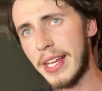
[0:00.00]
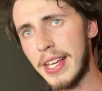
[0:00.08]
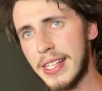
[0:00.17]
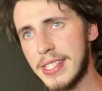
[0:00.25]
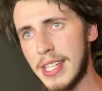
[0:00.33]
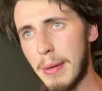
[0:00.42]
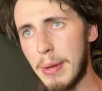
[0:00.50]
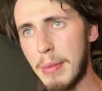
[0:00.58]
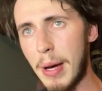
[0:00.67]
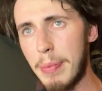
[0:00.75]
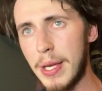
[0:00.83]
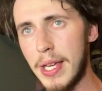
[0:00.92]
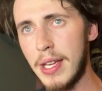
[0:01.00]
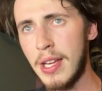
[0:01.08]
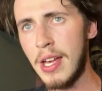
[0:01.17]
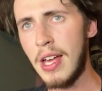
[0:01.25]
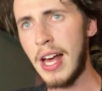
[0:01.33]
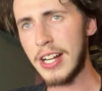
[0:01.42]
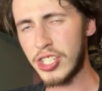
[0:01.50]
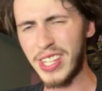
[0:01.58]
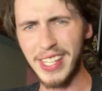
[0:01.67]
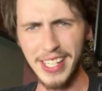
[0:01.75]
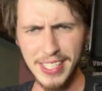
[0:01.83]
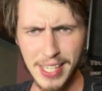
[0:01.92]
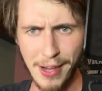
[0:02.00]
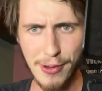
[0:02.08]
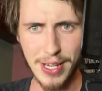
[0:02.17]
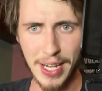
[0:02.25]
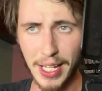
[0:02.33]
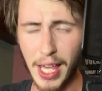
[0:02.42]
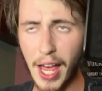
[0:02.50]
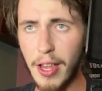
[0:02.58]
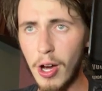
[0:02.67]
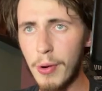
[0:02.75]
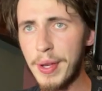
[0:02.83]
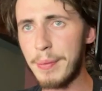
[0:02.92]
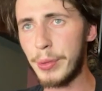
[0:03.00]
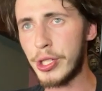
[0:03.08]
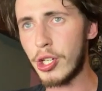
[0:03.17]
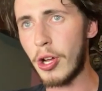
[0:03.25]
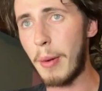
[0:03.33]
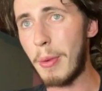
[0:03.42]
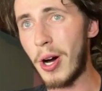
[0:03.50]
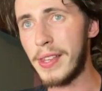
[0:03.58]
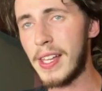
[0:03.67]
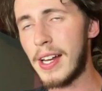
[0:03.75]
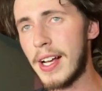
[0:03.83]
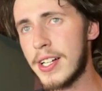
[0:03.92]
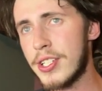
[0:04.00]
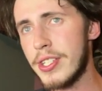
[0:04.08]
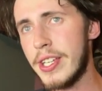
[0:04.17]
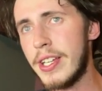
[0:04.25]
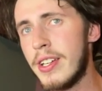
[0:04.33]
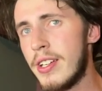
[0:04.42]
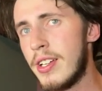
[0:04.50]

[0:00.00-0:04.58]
he can sub him up here. Actually, I think he said he was going to KO him, which I don't mind that, actually.